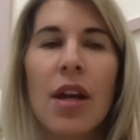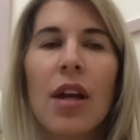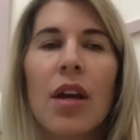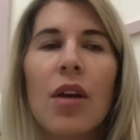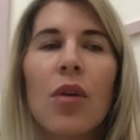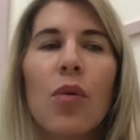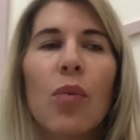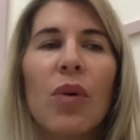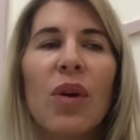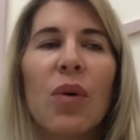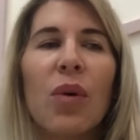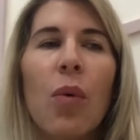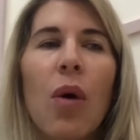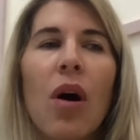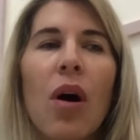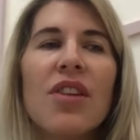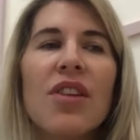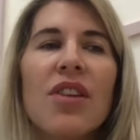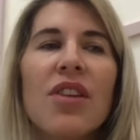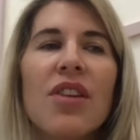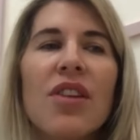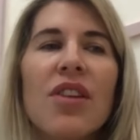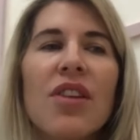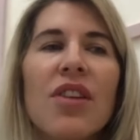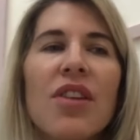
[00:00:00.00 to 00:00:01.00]
We want
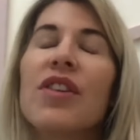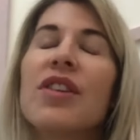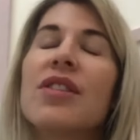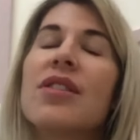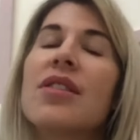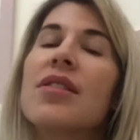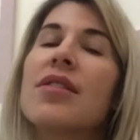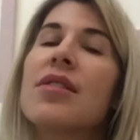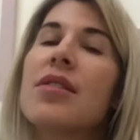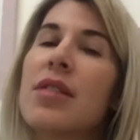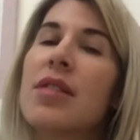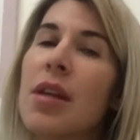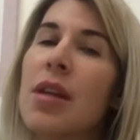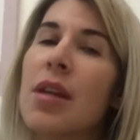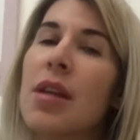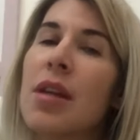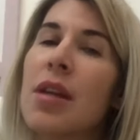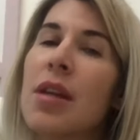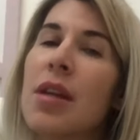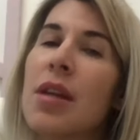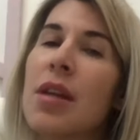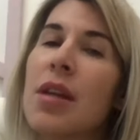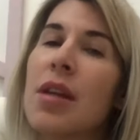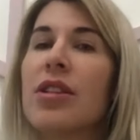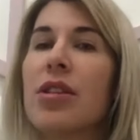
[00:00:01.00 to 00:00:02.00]
surfaces
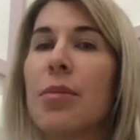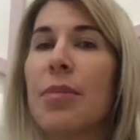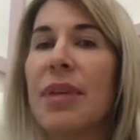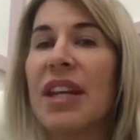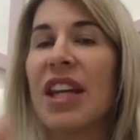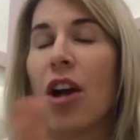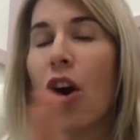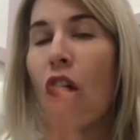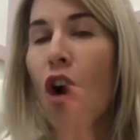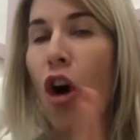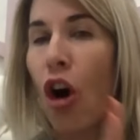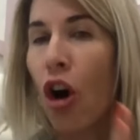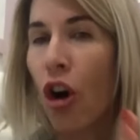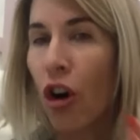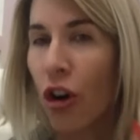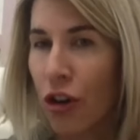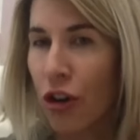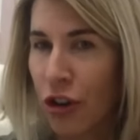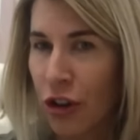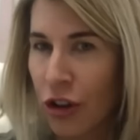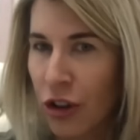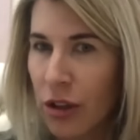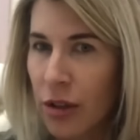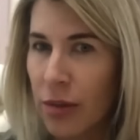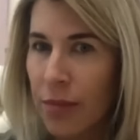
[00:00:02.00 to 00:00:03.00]
typically to be
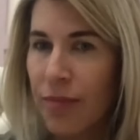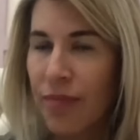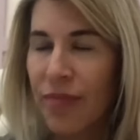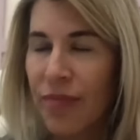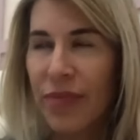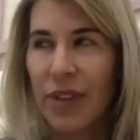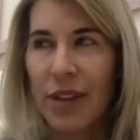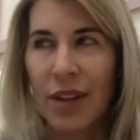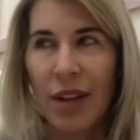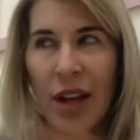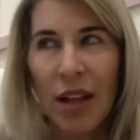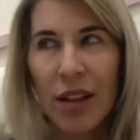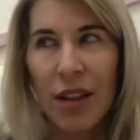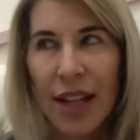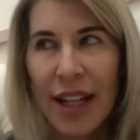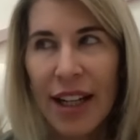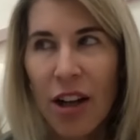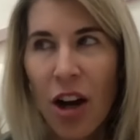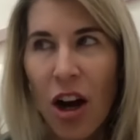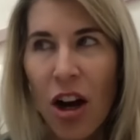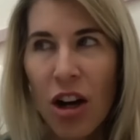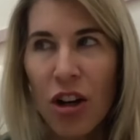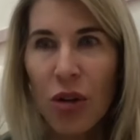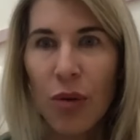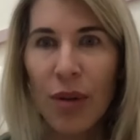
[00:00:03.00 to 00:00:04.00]
harder, not like
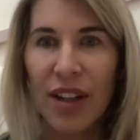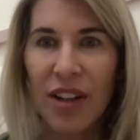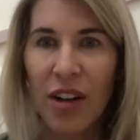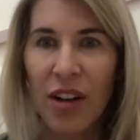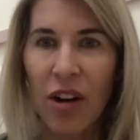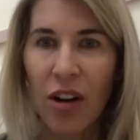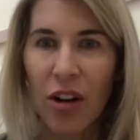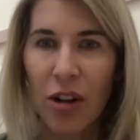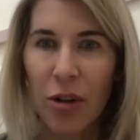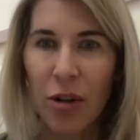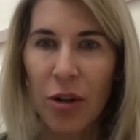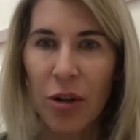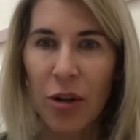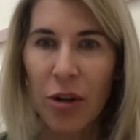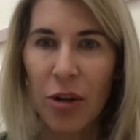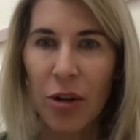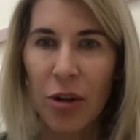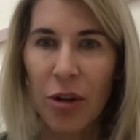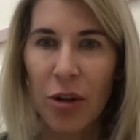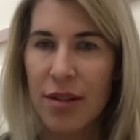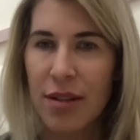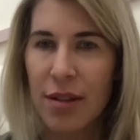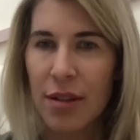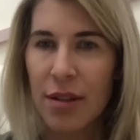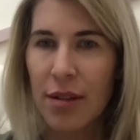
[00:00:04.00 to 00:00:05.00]
concrete hard because
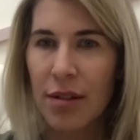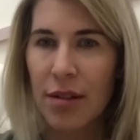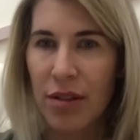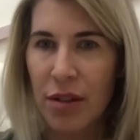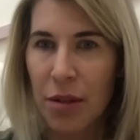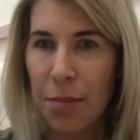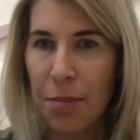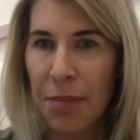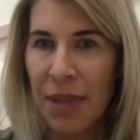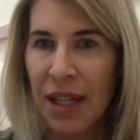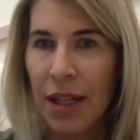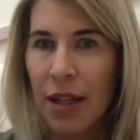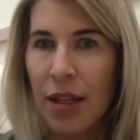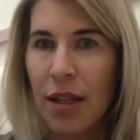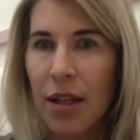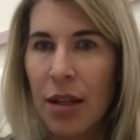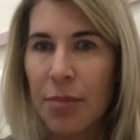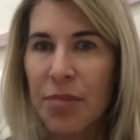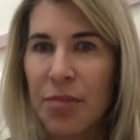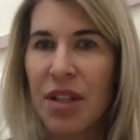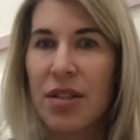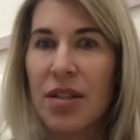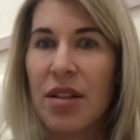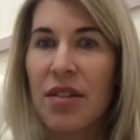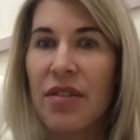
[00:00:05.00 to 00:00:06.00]
the medium
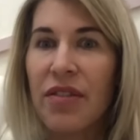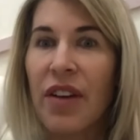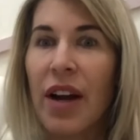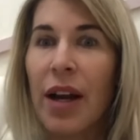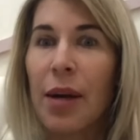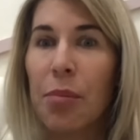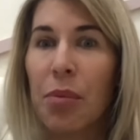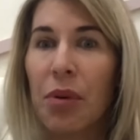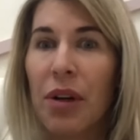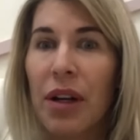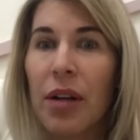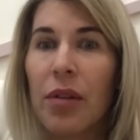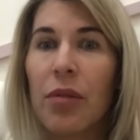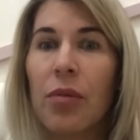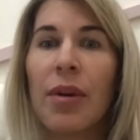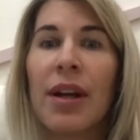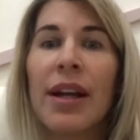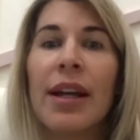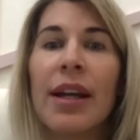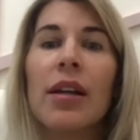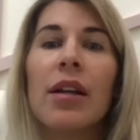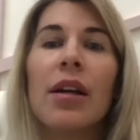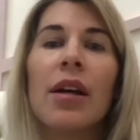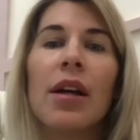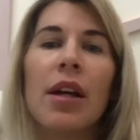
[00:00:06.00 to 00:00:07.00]
doesn't vibrate,
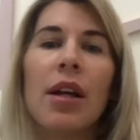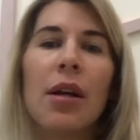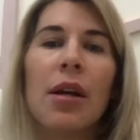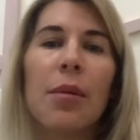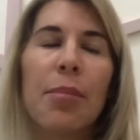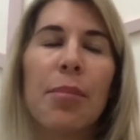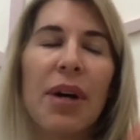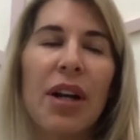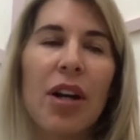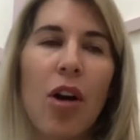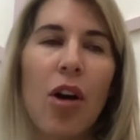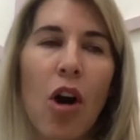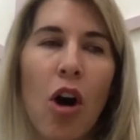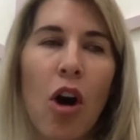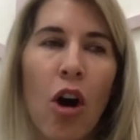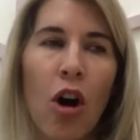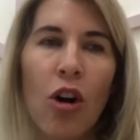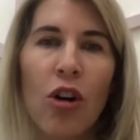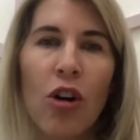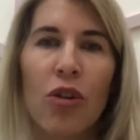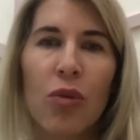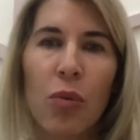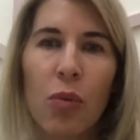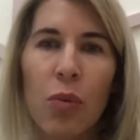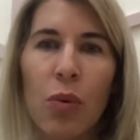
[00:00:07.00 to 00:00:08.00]
right? But
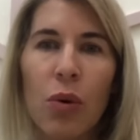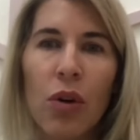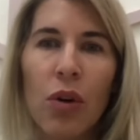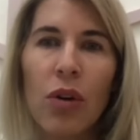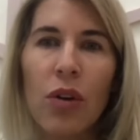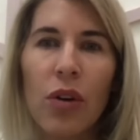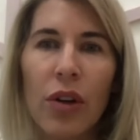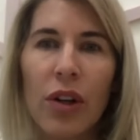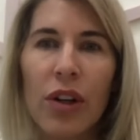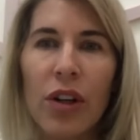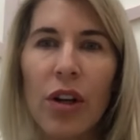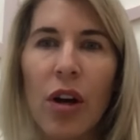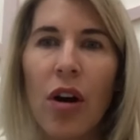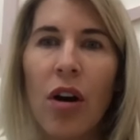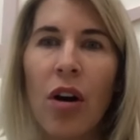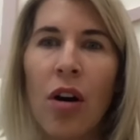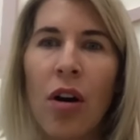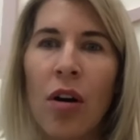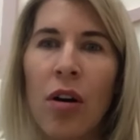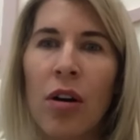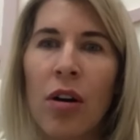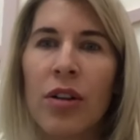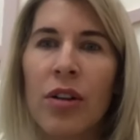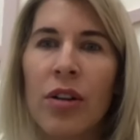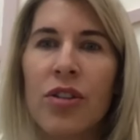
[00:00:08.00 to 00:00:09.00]
hard wood,
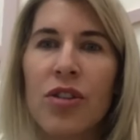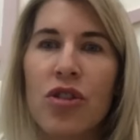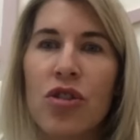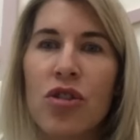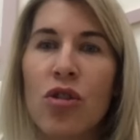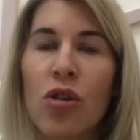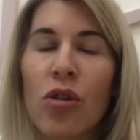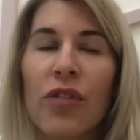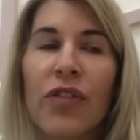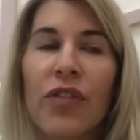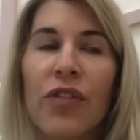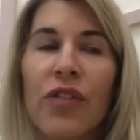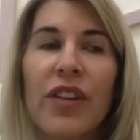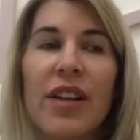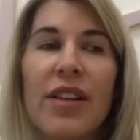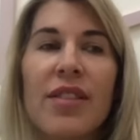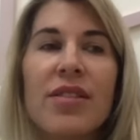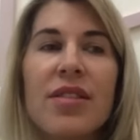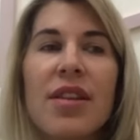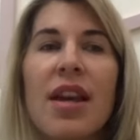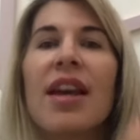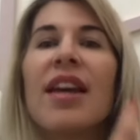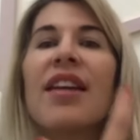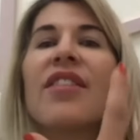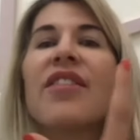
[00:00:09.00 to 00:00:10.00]
hard surface
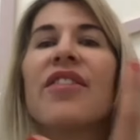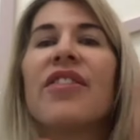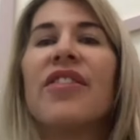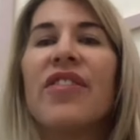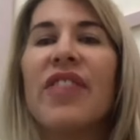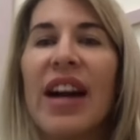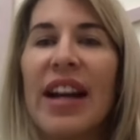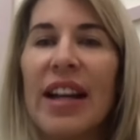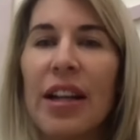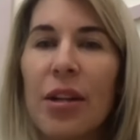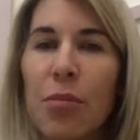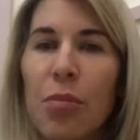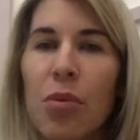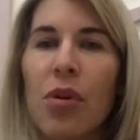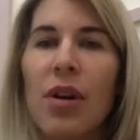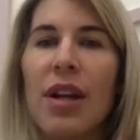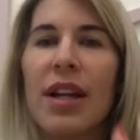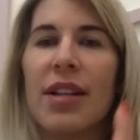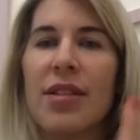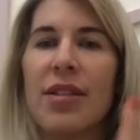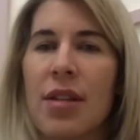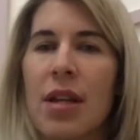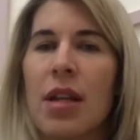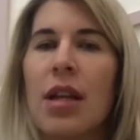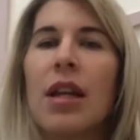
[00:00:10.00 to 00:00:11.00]

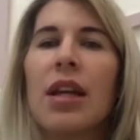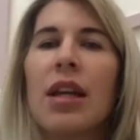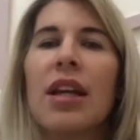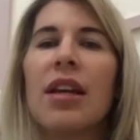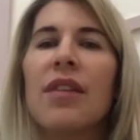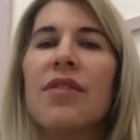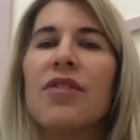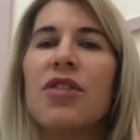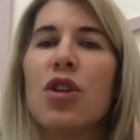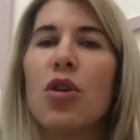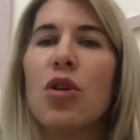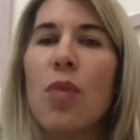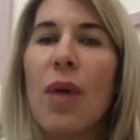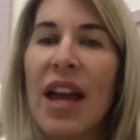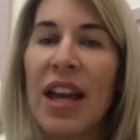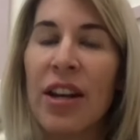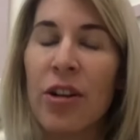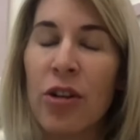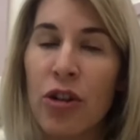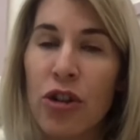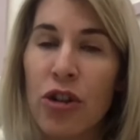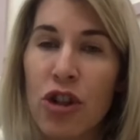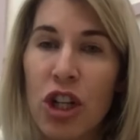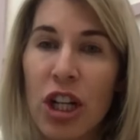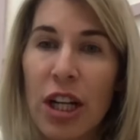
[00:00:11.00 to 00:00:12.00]
vibrates and it gives you
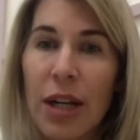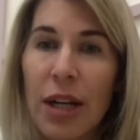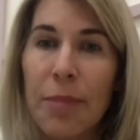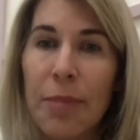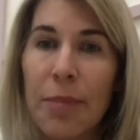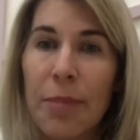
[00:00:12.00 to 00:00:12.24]
energy.